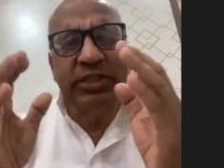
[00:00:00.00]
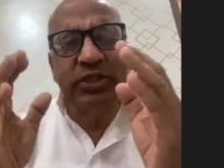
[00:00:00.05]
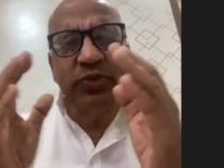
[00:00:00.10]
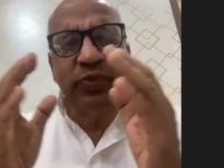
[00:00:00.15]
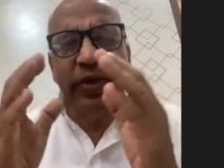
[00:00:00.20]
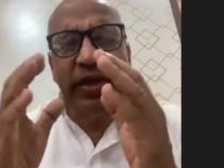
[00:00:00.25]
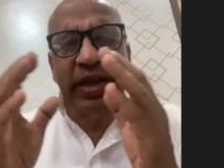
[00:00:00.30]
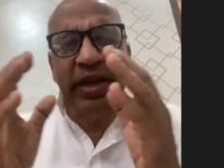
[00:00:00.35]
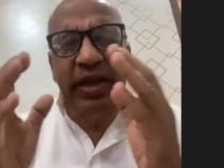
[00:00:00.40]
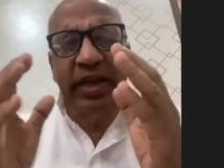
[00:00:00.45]

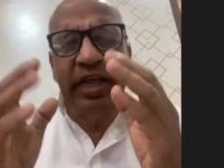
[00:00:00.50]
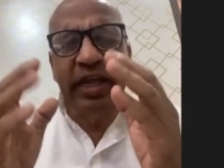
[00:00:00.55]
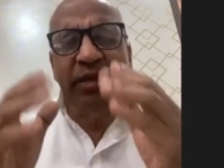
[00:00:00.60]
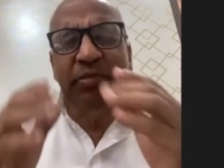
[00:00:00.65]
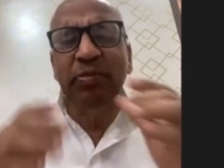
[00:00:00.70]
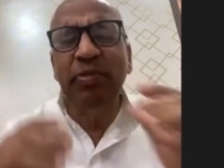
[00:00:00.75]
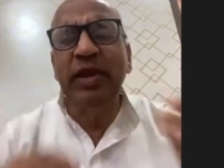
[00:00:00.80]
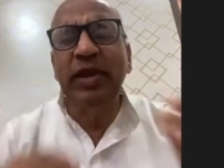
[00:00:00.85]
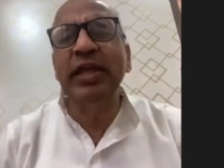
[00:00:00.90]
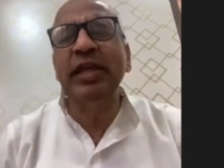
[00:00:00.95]
very
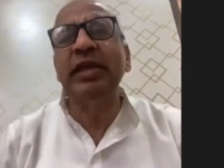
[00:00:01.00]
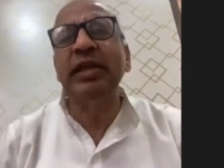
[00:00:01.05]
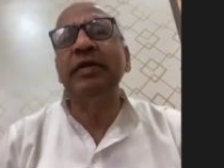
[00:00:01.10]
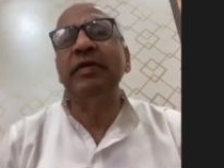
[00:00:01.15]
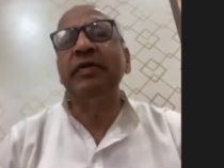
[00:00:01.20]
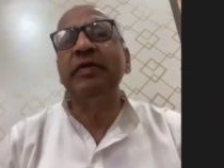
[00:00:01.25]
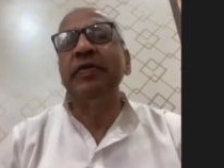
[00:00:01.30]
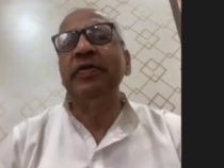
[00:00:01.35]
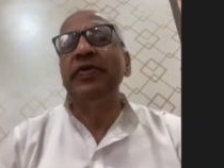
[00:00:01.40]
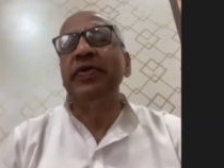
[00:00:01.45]
deeply.
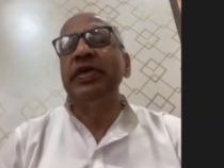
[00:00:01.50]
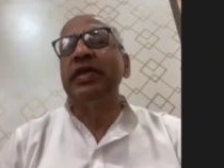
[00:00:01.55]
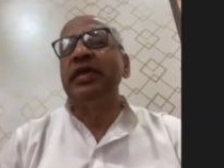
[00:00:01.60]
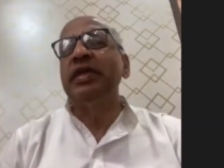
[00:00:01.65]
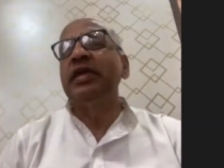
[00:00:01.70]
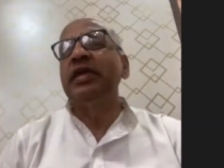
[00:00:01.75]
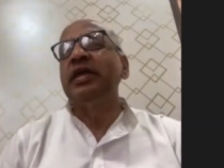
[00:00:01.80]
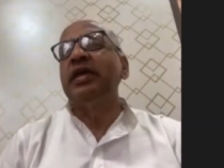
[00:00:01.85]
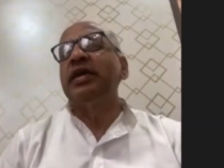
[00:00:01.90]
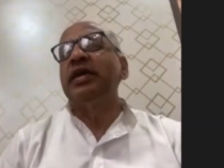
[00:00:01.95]

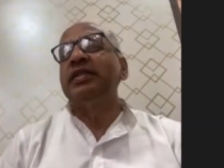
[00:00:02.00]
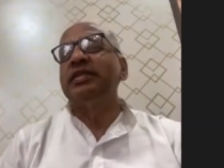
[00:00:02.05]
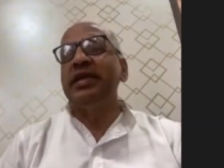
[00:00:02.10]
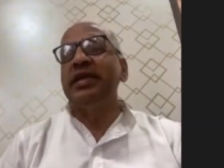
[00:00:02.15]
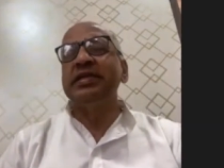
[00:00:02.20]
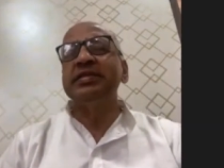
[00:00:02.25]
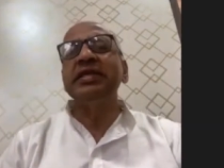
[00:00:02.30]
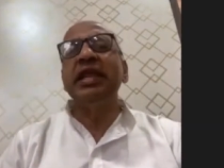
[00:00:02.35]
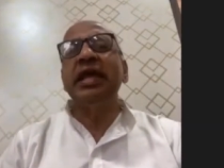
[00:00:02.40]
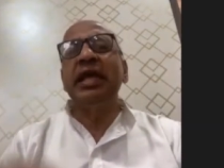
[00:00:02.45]
There
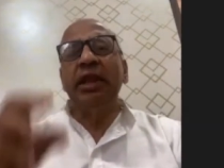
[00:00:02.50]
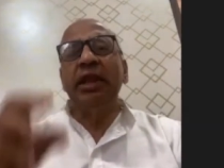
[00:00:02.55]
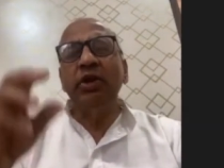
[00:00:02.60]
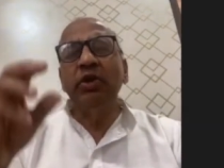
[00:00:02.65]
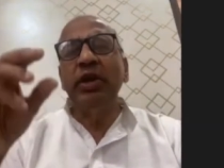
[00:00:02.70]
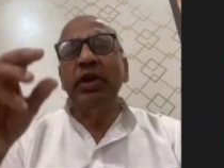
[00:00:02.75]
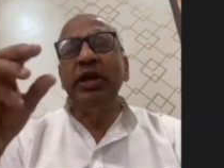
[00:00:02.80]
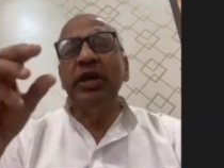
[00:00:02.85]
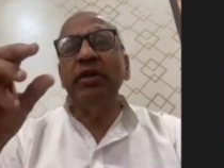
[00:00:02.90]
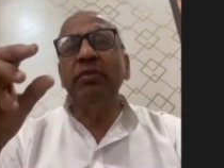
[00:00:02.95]
is an
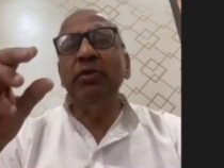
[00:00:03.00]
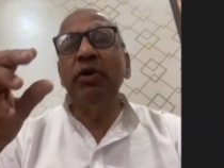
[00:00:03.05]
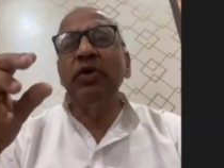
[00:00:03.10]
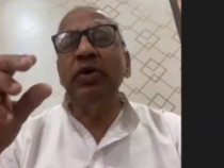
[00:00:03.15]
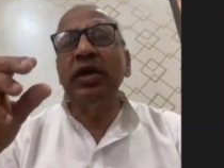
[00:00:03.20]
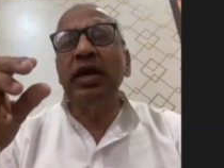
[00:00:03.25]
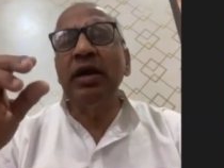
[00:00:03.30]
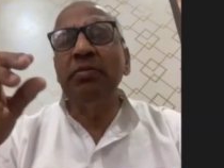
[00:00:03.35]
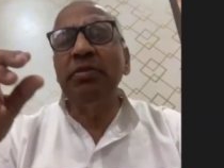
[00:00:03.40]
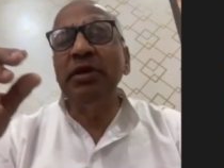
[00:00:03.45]
anecdote
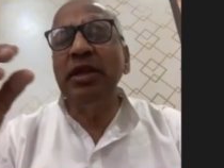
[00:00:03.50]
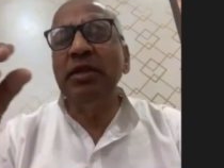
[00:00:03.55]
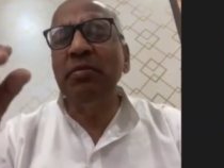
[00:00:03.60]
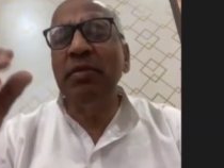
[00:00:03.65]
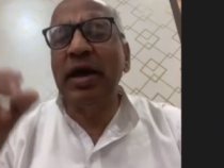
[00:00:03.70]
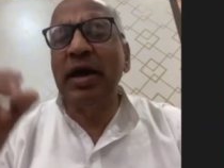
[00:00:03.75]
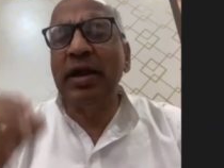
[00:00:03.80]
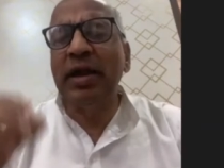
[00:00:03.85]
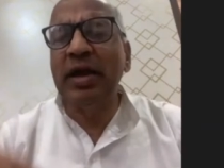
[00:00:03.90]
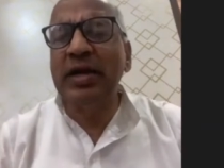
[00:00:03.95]
about Kabir
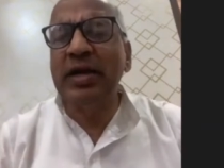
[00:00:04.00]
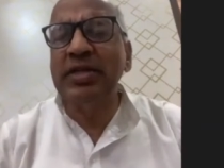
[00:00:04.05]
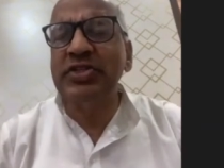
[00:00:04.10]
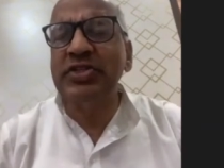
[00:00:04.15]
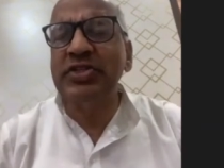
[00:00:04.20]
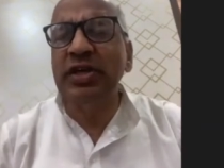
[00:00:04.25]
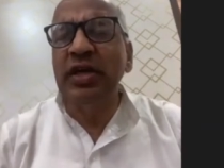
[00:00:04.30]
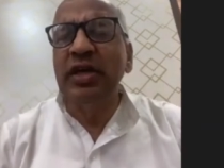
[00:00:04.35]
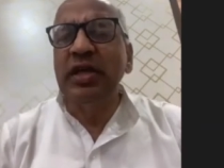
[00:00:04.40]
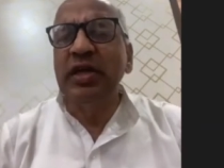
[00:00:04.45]
Maharaj
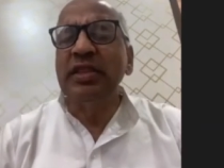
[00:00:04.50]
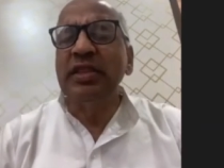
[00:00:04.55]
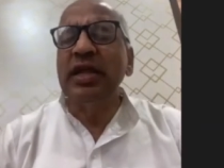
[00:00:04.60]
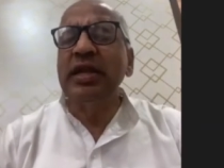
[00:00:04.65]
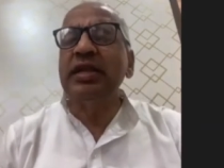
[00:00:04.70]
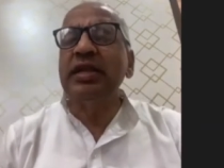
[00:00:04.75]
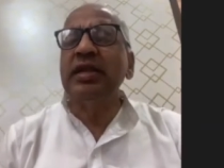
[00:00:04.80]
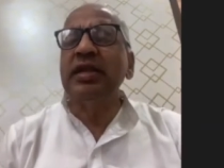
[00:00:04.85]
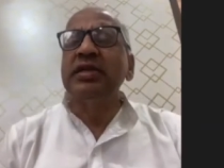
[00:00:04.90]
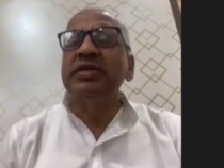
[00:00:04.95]

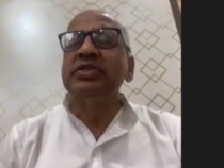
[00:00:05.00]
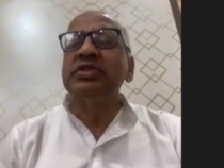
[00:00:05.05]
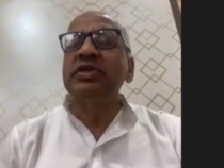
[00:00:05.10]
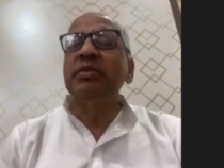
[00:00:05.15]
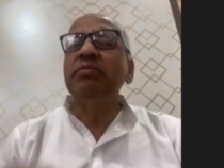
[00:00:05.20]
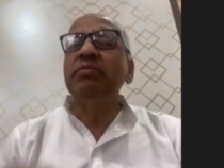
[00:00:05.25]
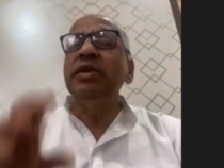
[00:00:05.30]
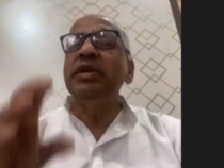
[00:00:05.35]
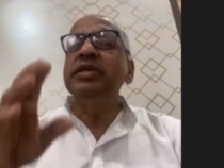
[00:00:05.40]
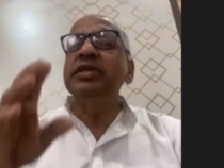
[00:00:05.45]
that
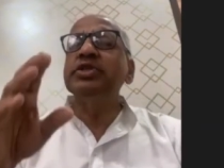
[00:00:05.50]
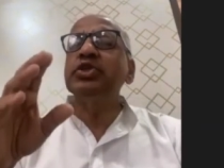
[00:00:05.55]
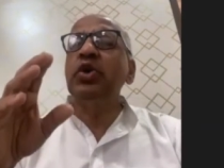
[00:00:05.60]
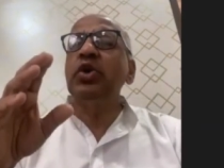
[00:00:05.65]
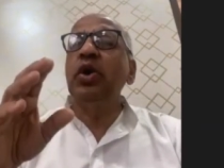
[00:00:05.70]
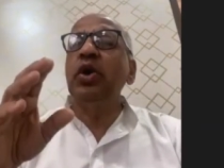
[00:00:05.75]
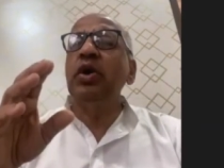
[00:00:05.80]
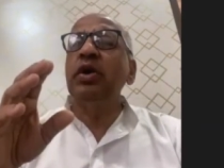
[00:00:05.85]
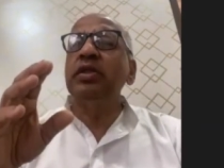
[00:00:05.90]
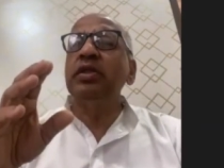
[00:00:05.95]
somebody
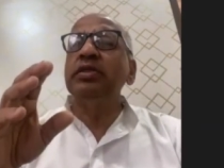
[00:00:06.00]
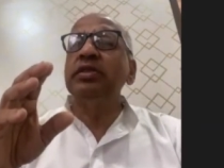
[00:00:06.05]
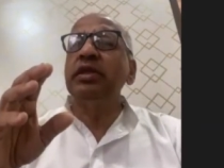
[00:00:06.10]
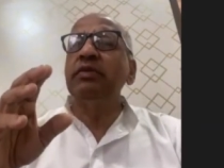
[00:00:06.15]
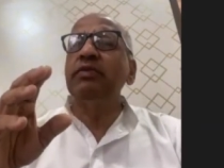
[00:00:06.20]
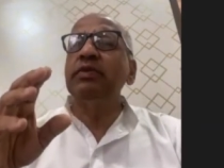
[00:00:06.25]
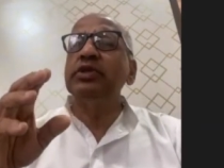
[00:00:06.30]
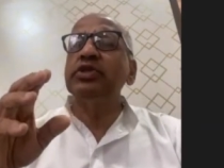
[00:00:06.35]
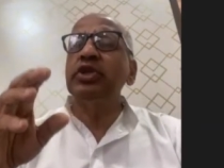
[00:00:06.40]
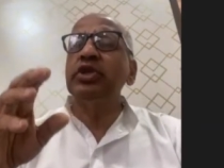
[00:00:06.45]
saw there
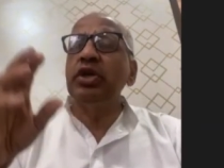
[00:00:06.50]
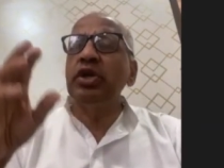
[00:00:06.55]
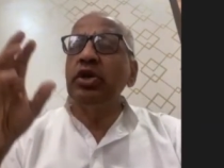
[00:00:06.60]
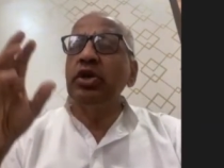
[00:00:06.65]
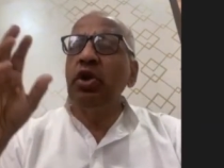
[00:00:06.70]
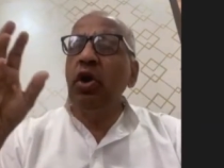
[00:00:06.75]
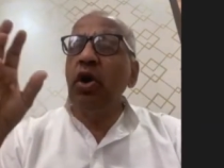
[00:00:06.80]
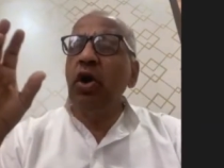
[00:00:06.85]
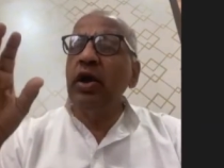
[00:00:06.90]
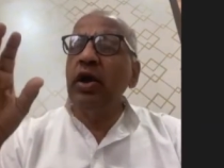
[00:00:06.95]
was a
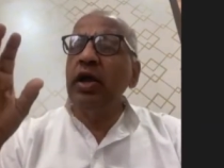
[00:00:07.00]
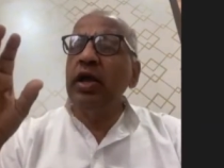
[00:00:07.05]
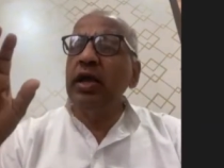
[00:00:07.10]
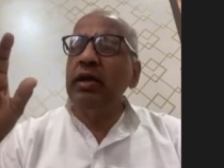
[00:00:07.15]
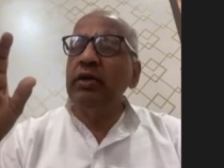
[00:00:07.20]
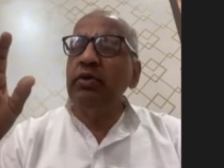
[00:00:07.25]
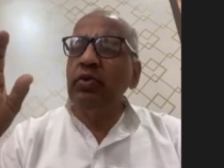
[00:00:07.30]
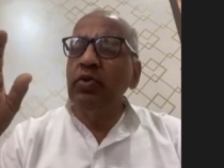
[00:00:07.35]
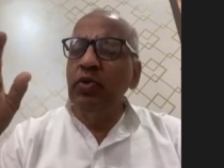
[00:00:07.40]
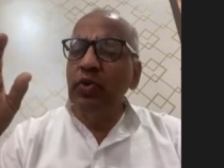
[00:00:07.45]
dog
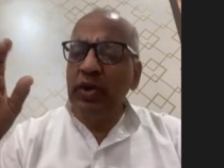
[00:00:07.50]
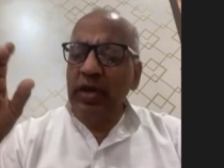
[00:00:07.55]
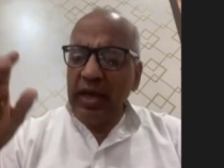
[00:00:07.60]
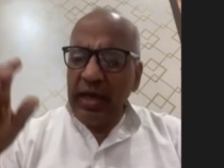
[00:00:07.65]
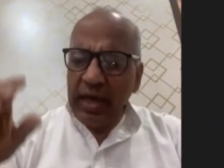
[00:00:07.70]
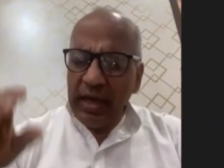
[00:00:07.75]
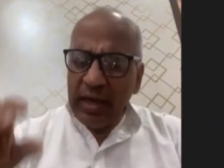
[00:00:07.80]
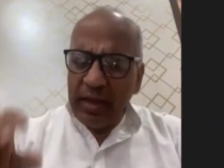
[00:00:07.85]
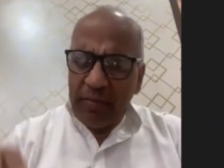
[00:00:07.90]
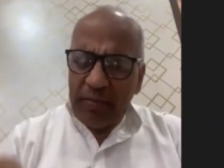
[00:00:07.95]
who
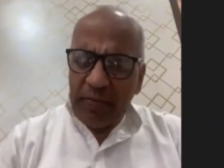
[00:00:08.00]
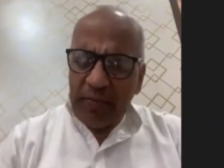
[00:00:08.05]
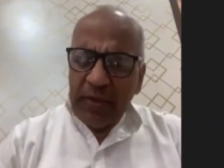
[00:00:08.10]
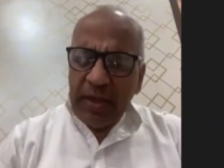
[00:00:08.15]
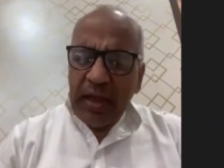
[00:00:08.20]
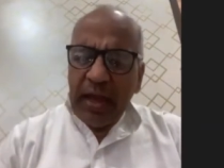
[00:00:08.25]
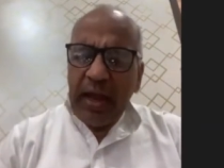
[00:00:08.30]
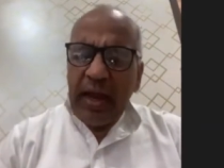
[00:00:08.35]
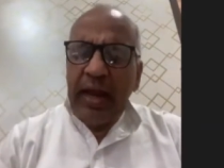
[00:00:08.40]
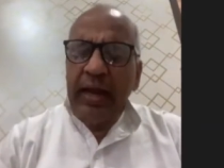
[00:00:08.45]
came
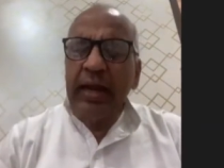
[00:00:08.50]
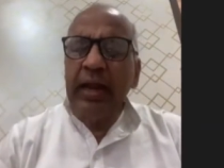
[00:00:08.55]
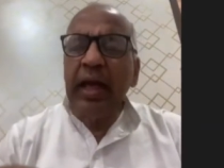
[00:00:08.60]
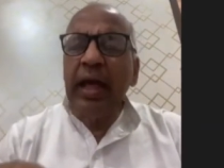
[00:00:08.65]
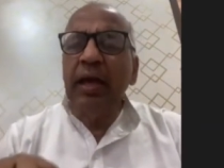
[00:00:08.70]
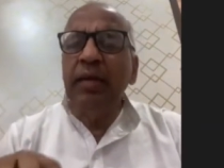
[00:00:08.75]
and